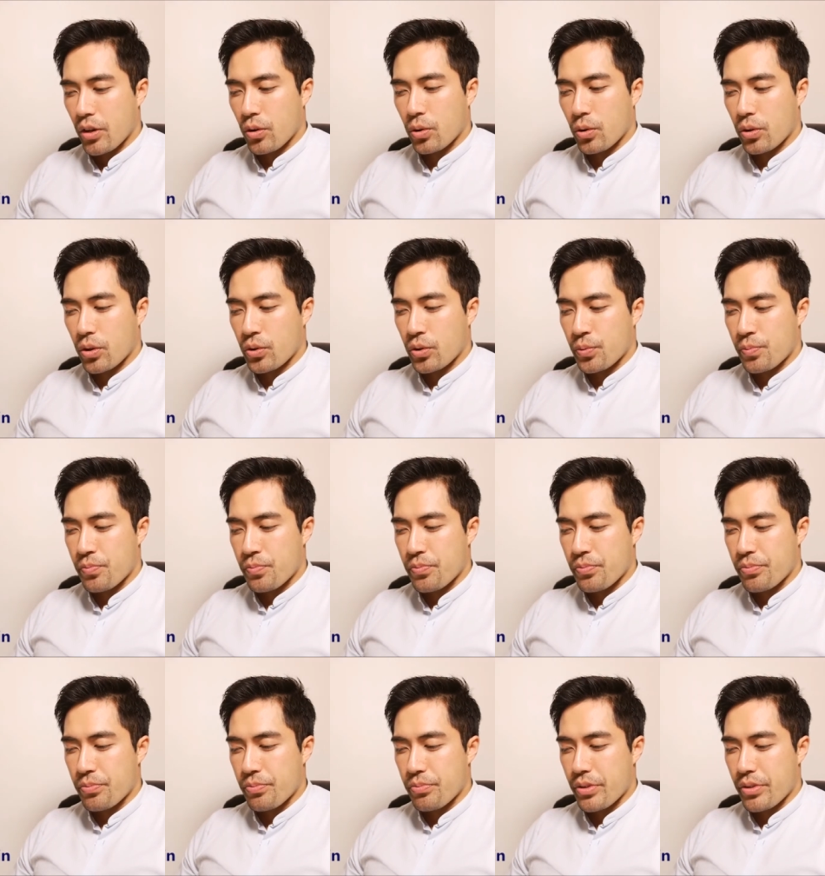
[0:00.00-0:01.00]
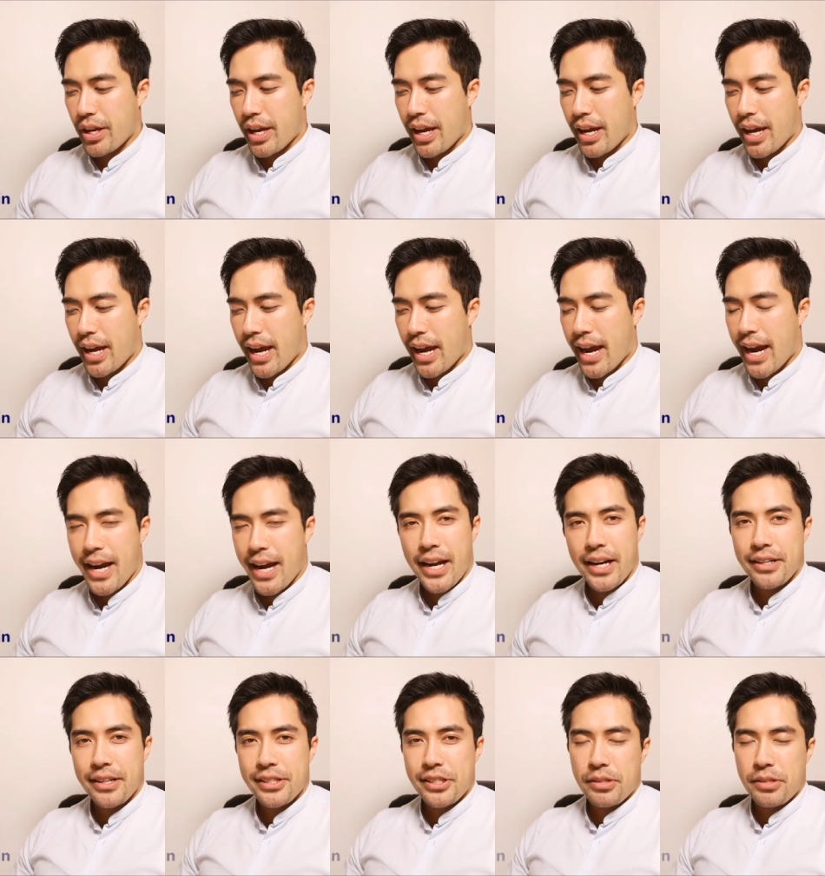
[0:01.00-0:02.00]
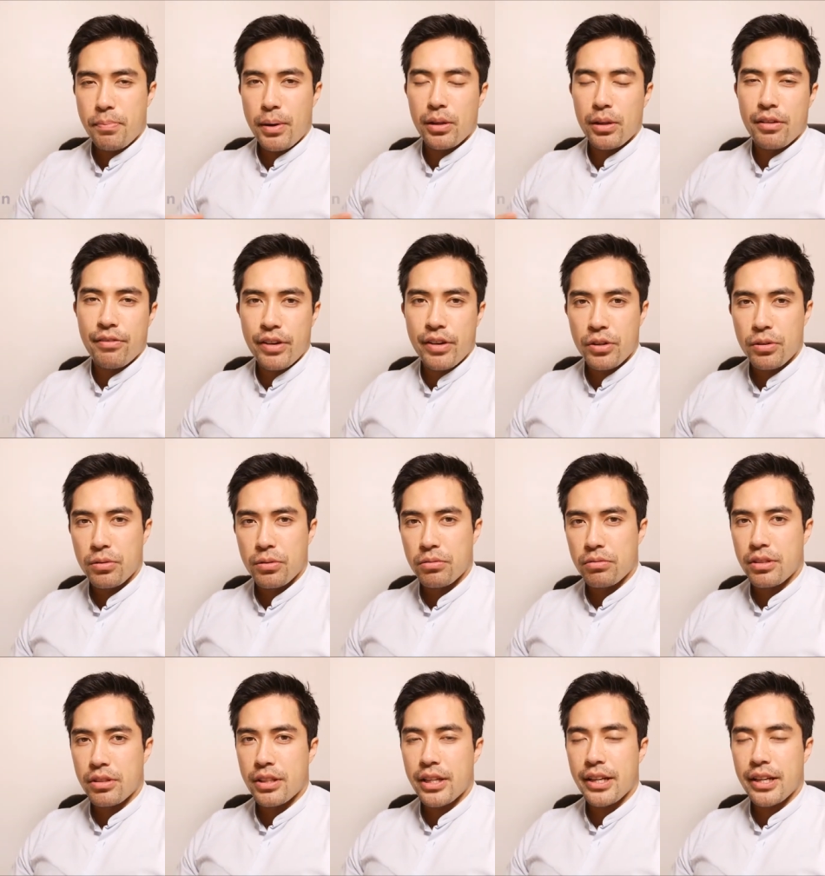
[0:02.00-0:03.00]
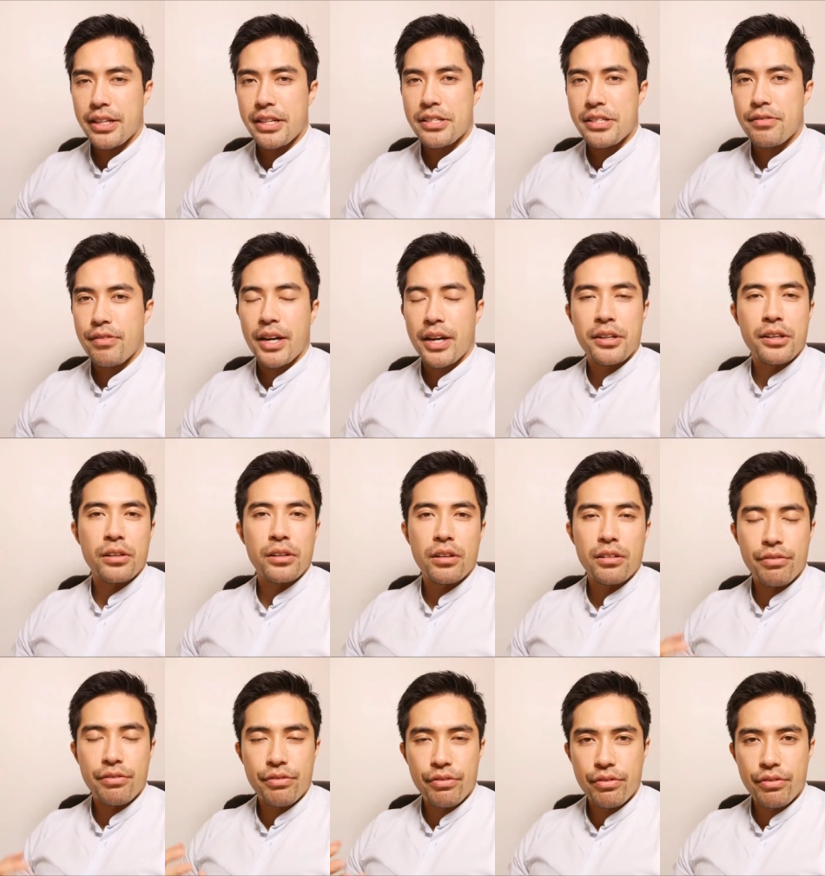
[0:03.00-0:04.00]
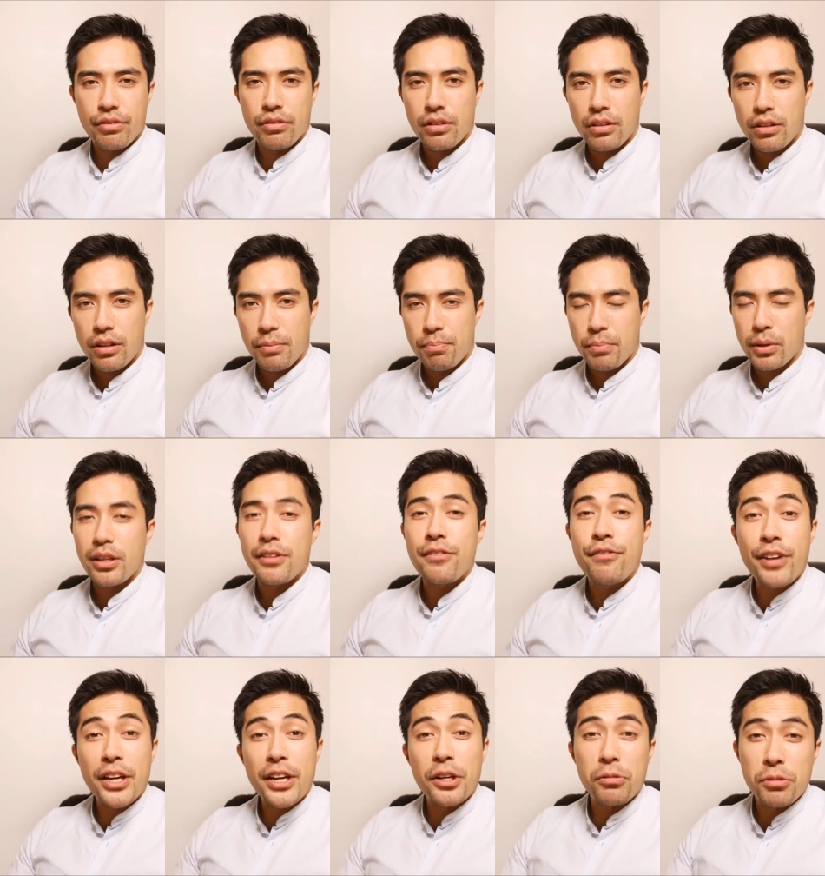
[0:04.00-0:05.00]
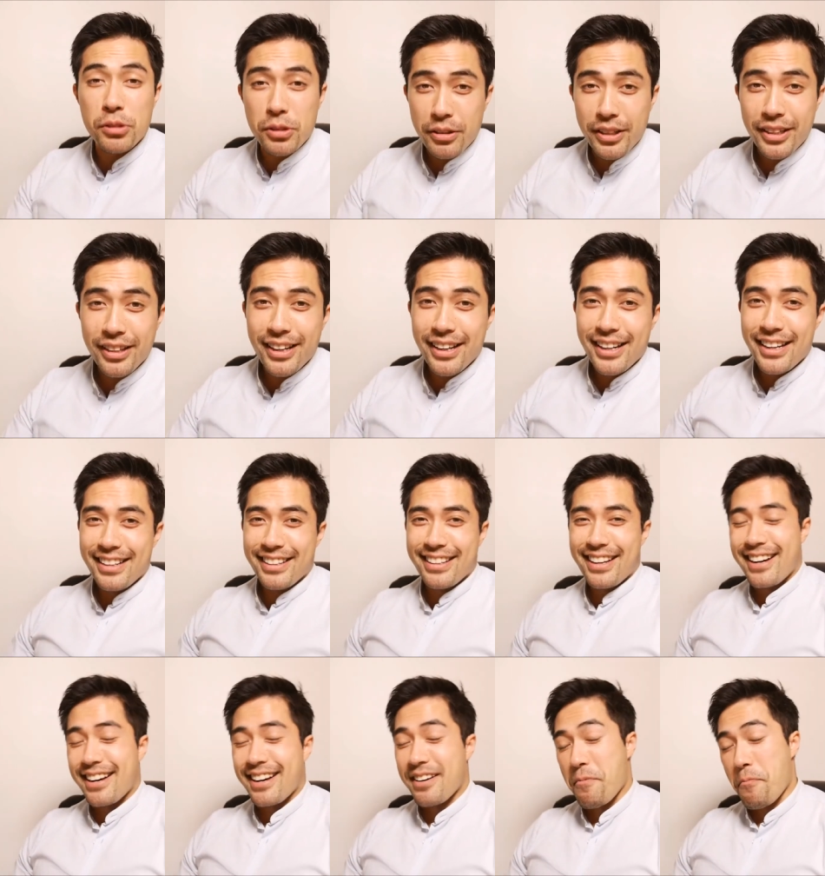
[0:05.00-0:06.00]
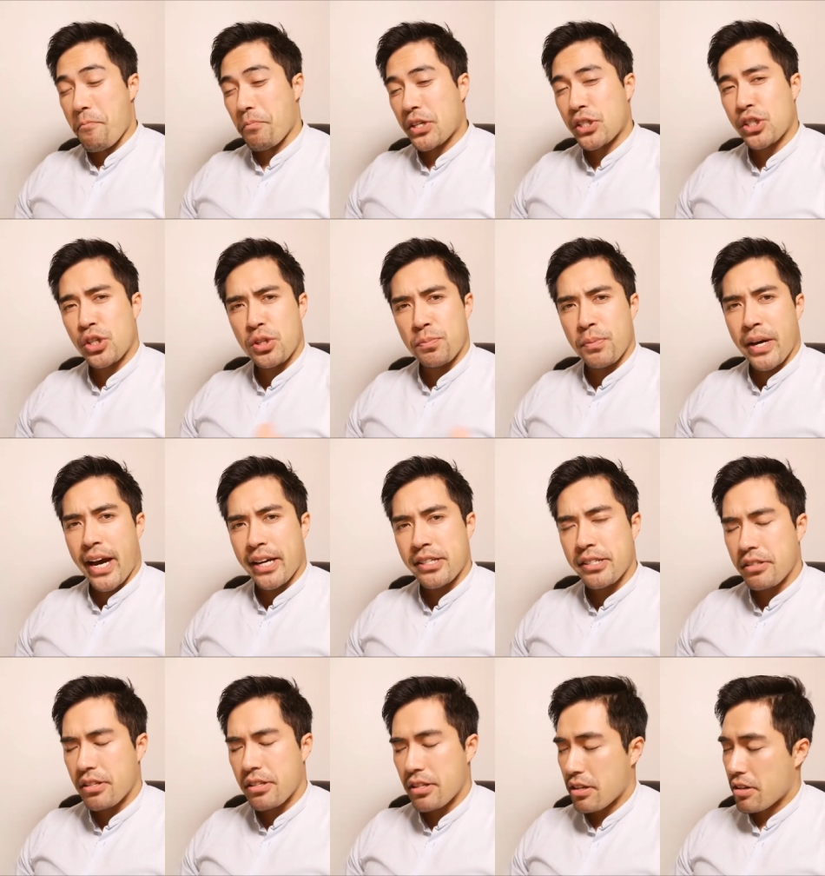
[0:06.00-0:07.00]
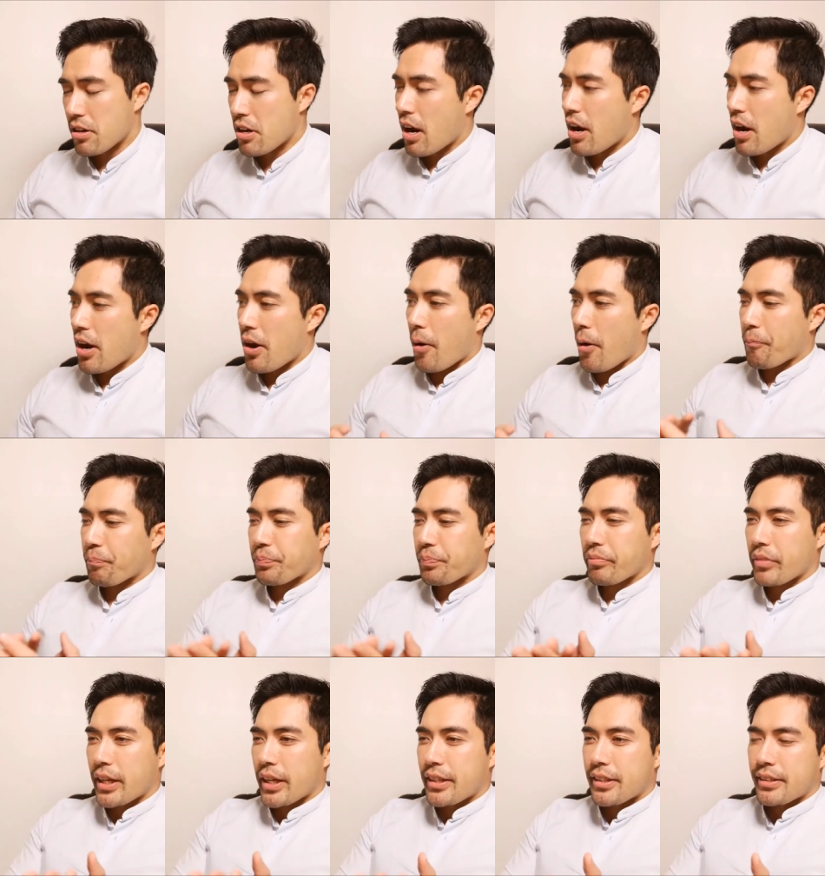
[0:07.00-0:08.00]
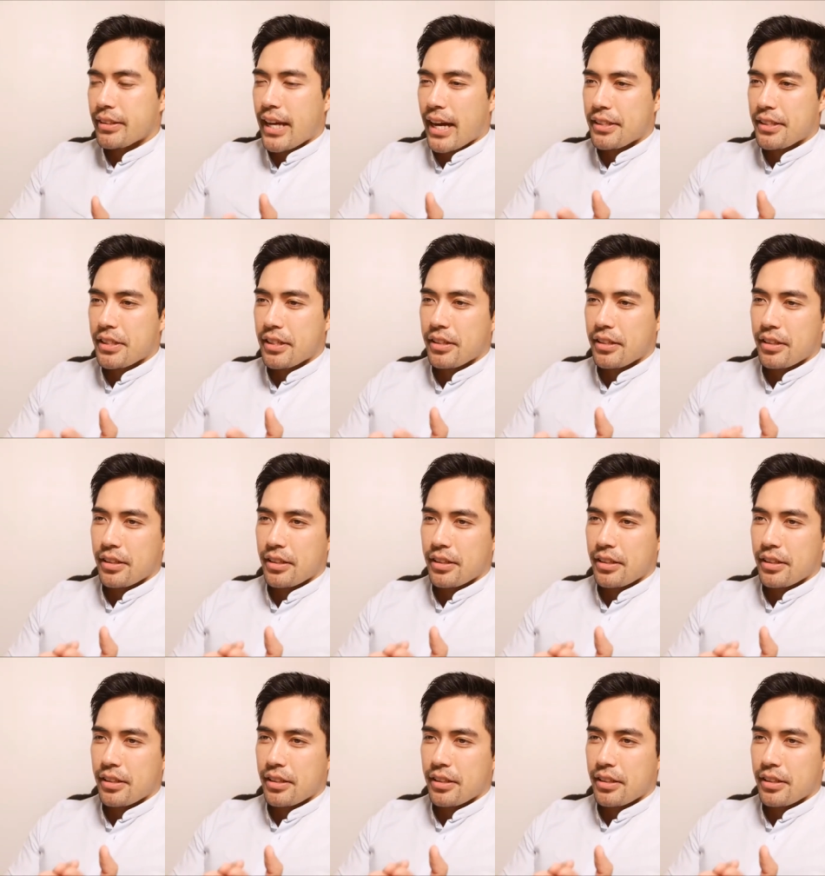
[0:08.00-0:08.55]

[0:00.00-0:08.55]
Um, and it's polyphenol that is found in a lot of polyphenol, sorry, um, excuse my accent, that